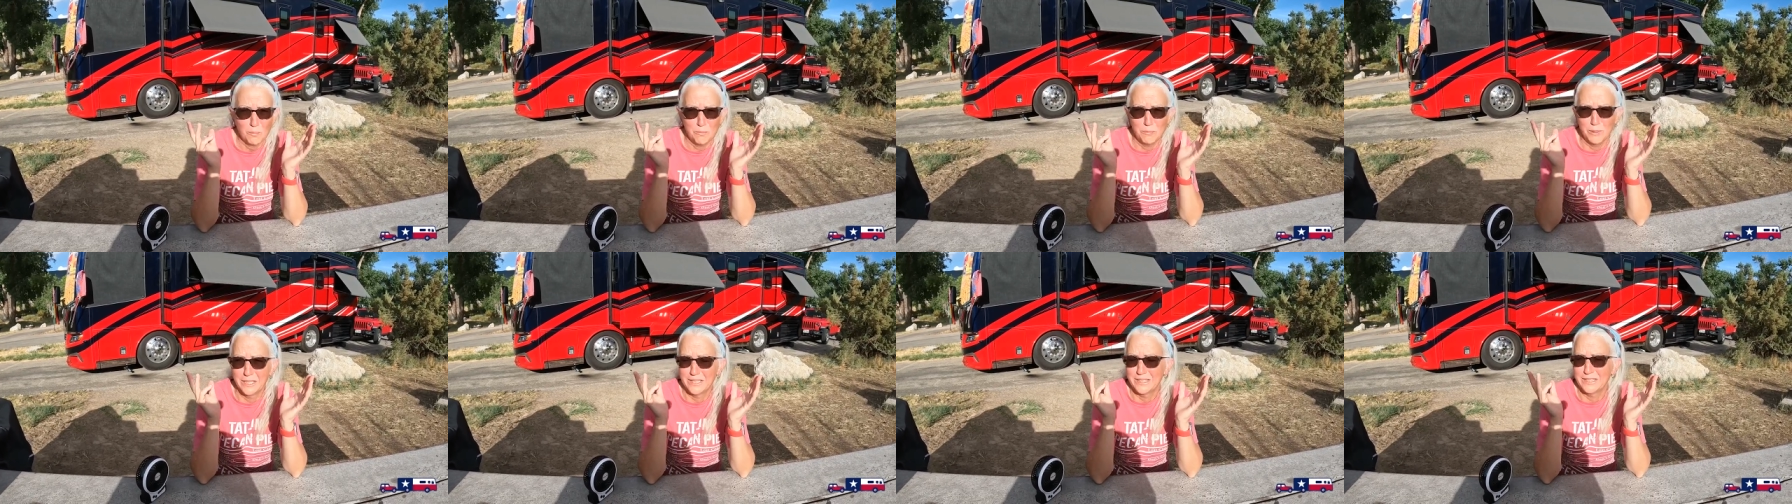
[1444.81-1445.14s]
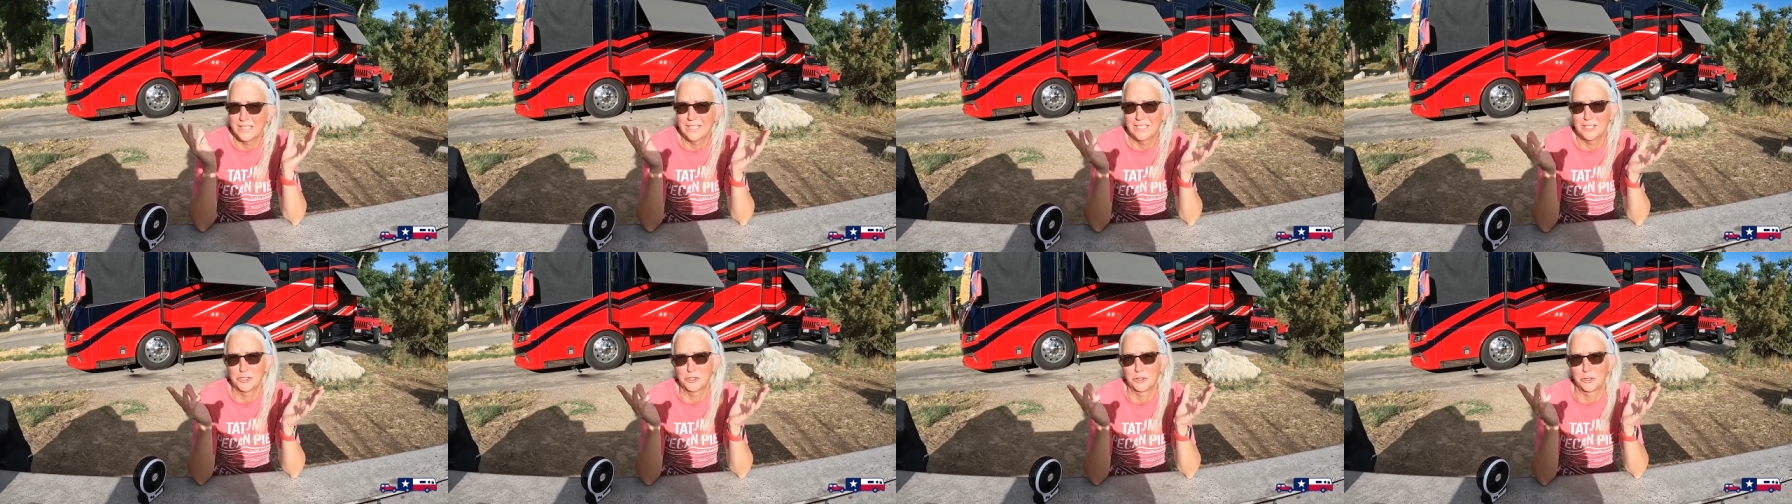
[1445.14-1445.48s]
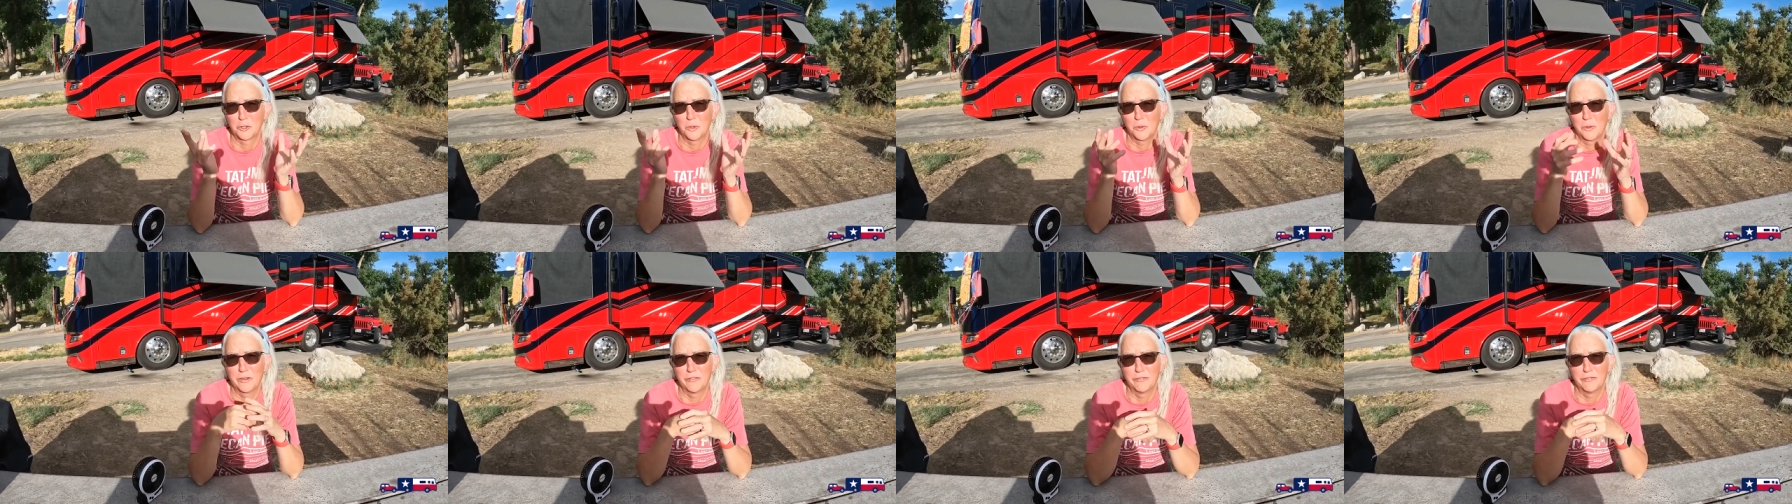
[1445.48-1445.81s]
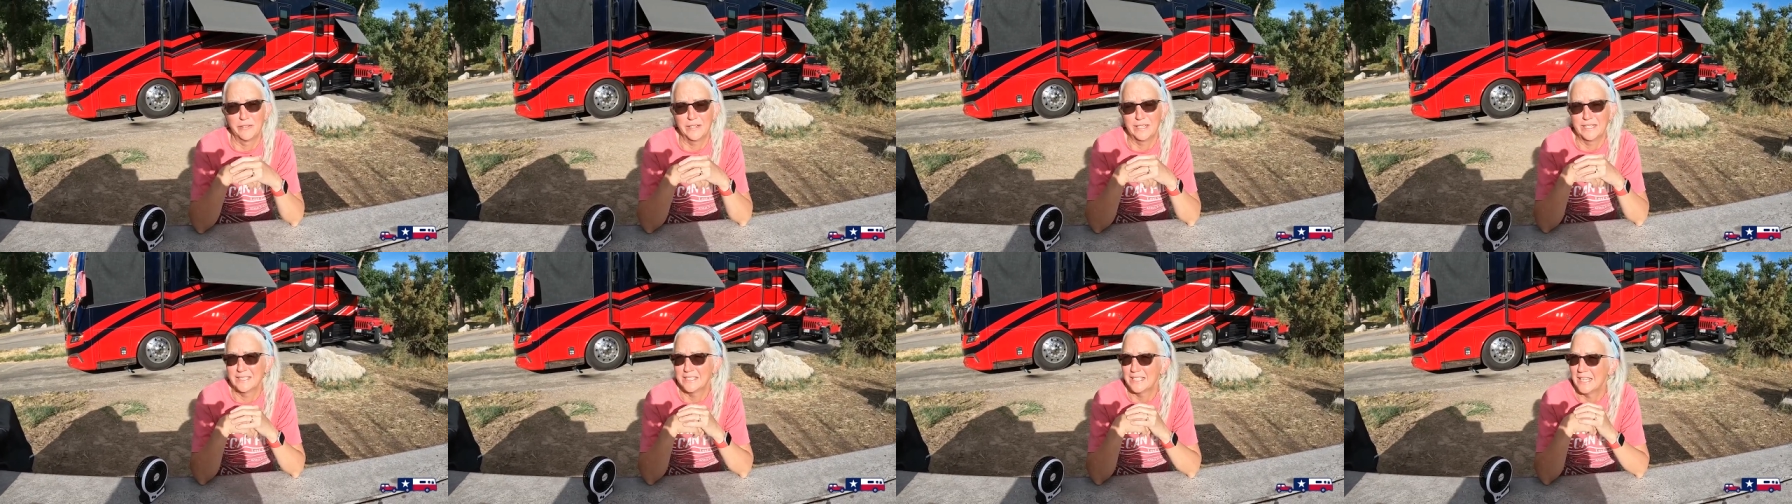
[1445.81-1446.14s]
but things are going
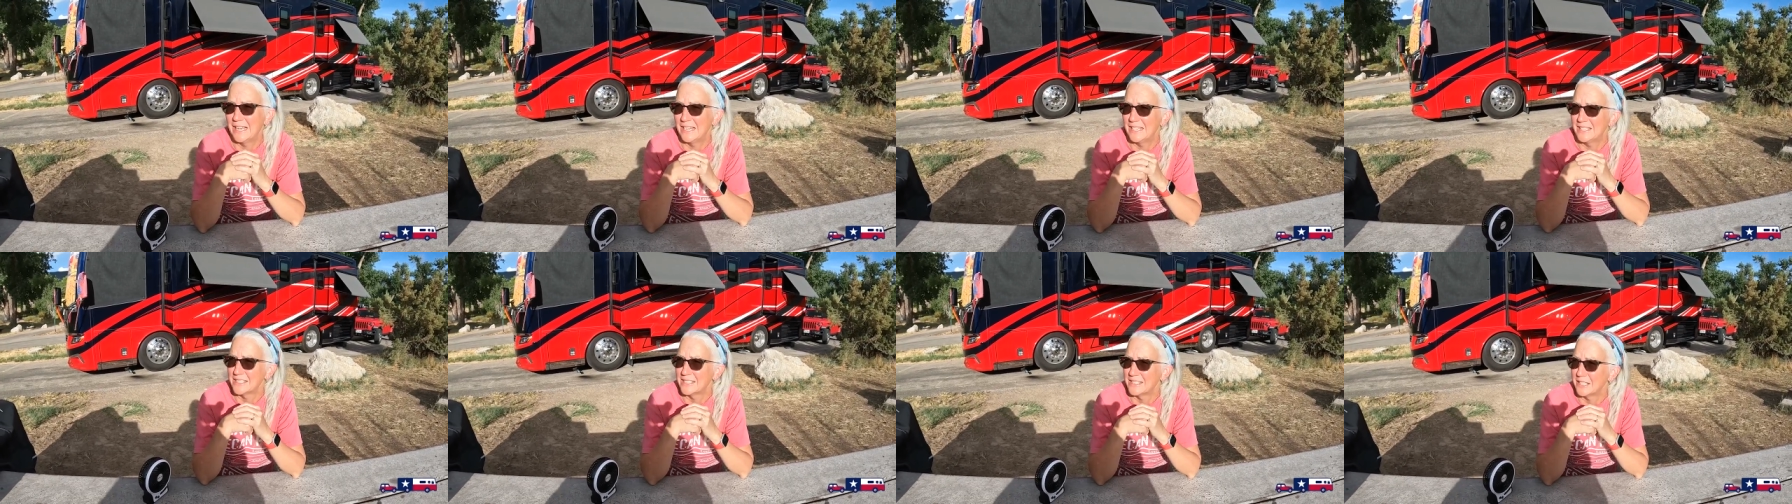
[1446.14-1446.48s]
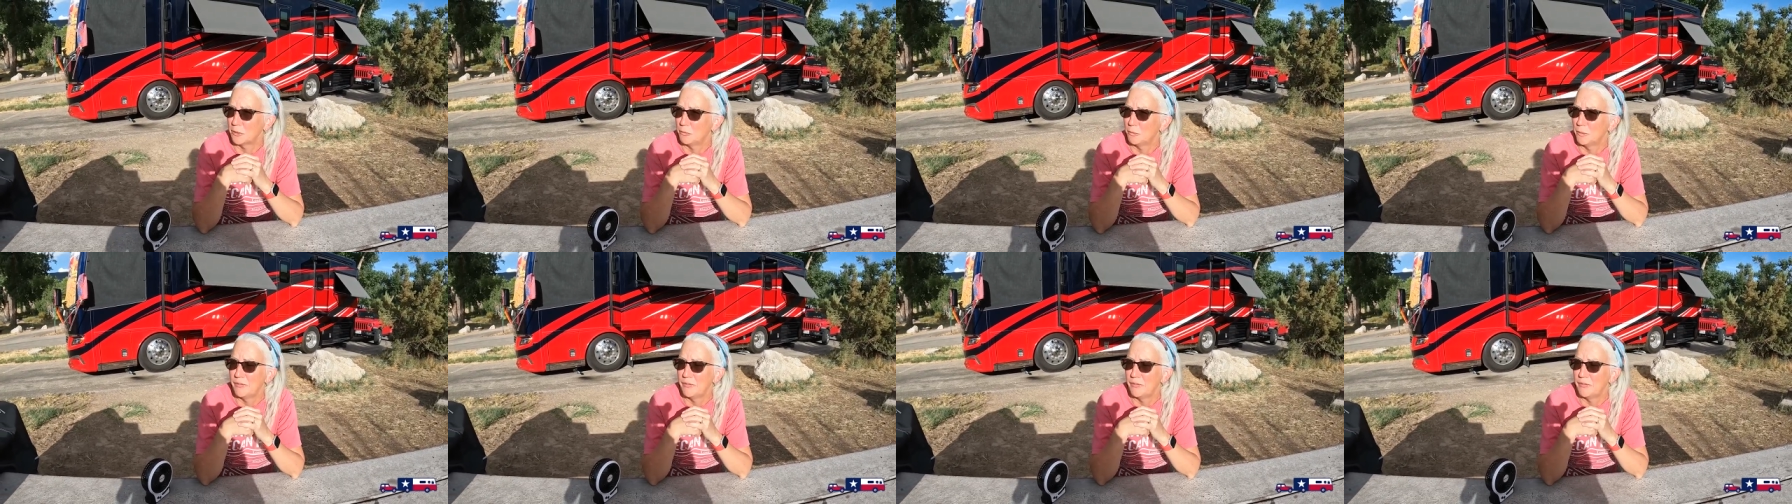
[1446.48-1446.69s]
fantastic.